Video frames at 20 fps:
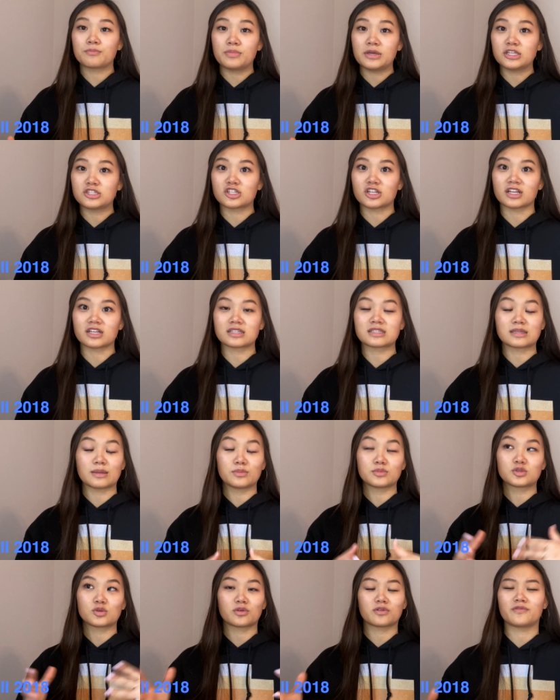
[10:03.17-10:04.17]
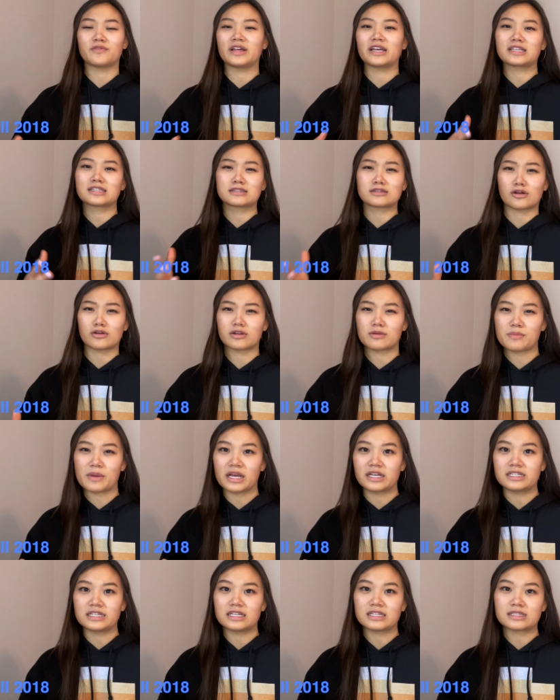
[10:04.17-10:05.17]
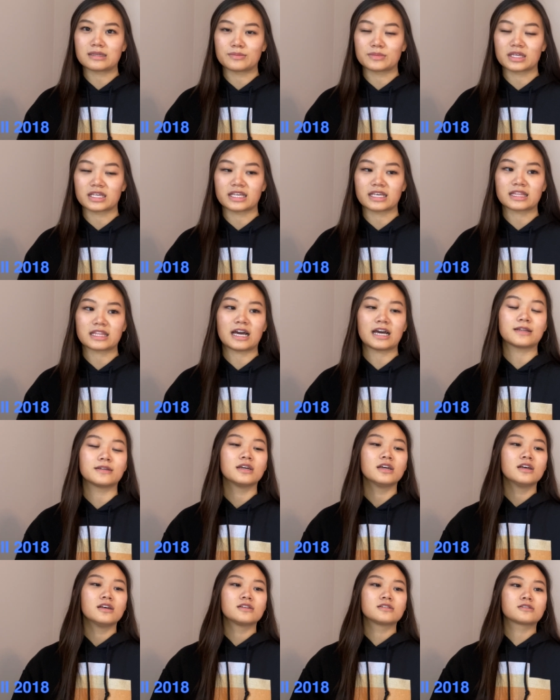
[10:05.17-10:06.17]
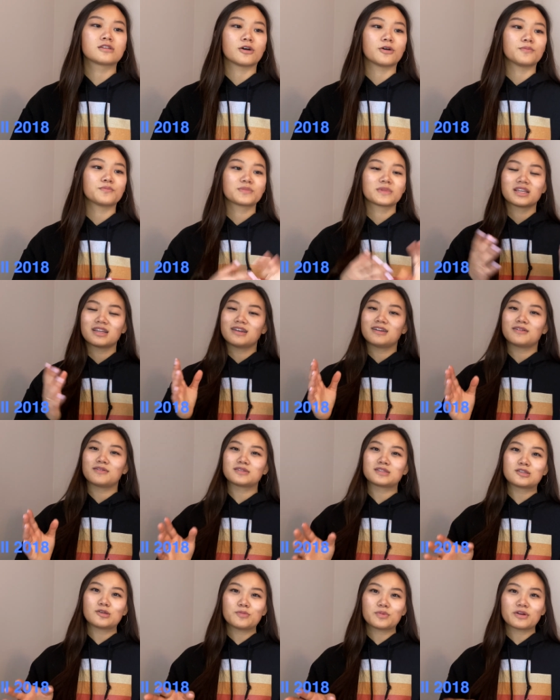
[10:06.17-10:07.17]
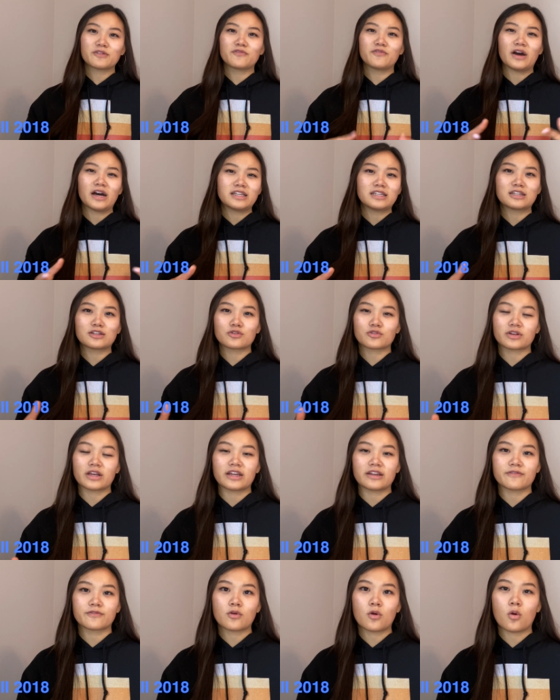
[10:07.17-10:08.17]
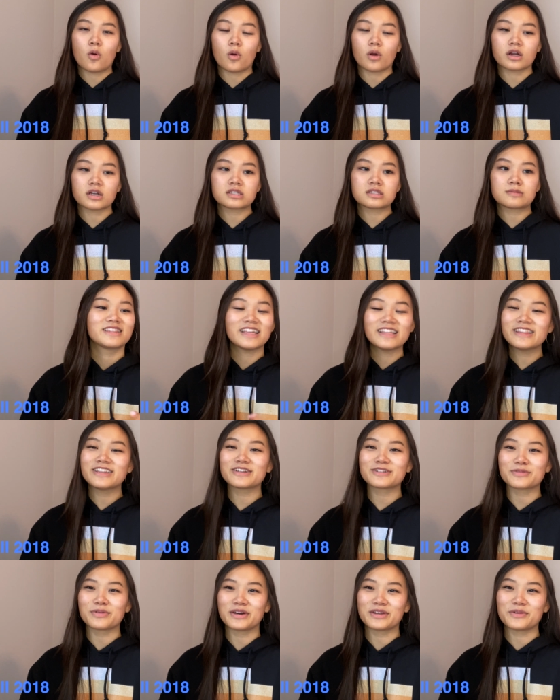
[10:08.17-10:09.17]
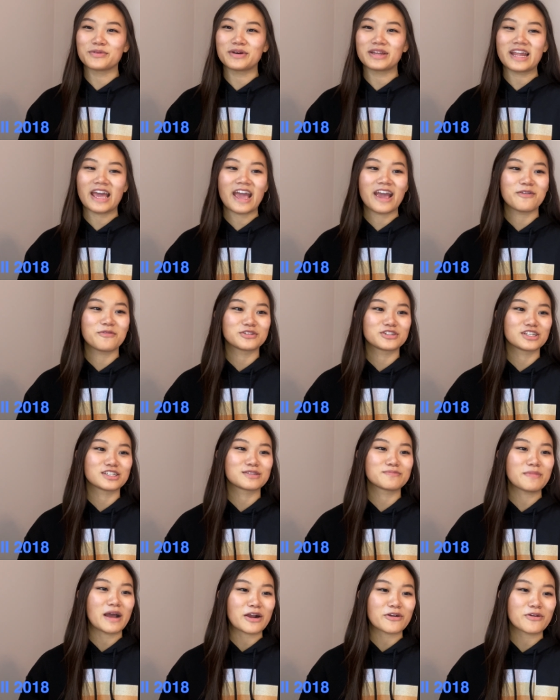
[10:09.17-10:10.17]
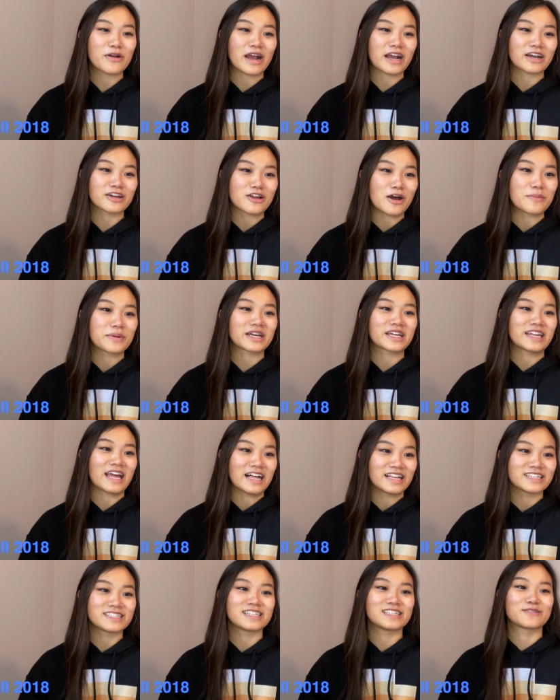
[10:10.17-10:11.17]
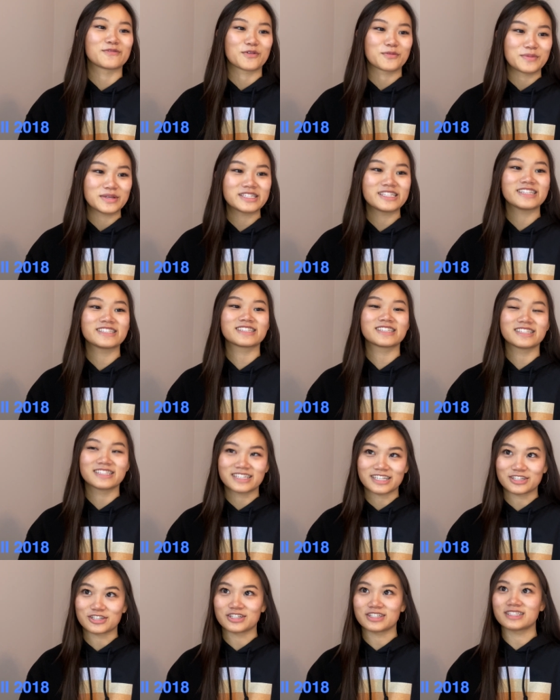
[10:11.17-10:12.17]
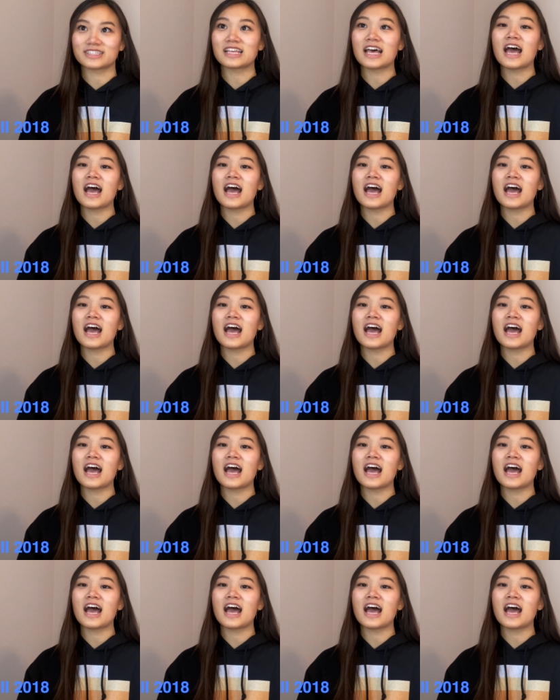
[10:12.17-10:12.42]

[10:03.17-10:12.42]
pitching some sort of like startup idea, something like that. So super fun and creative course. Then there's 101A, which is macroeconomic analysis for business decisions.